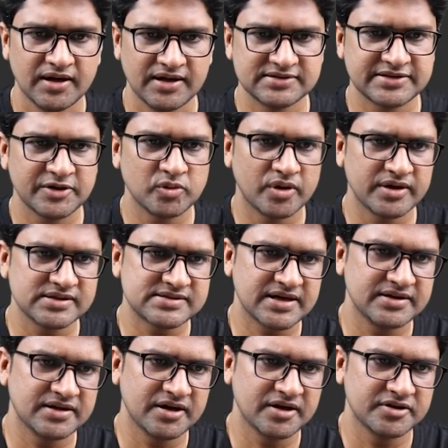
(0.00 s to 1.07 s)
Let's try to
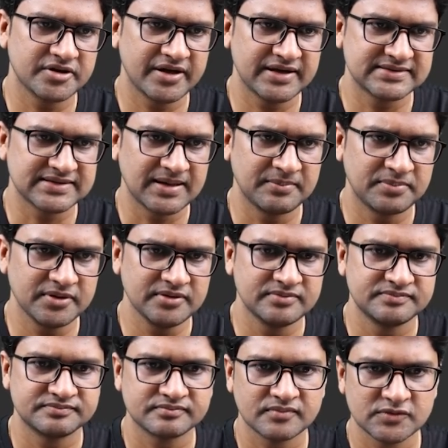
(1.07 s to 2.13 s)
understand another example.
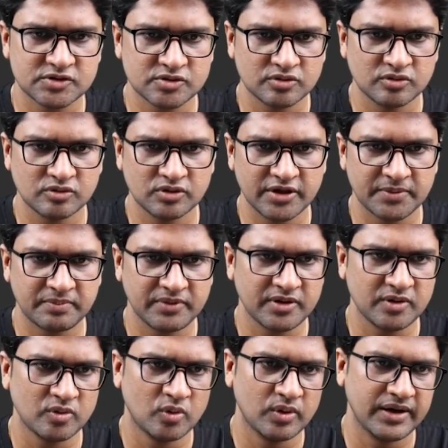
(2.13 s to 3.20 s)
So let
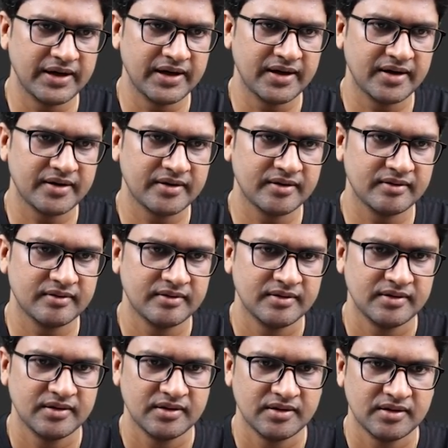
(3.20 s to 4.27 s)
me go and
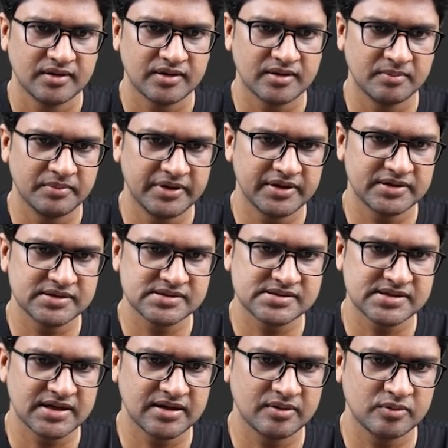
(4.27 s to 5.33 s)
comment
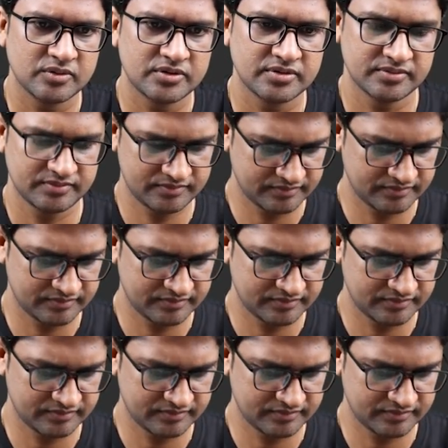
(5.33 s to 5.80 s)
this out.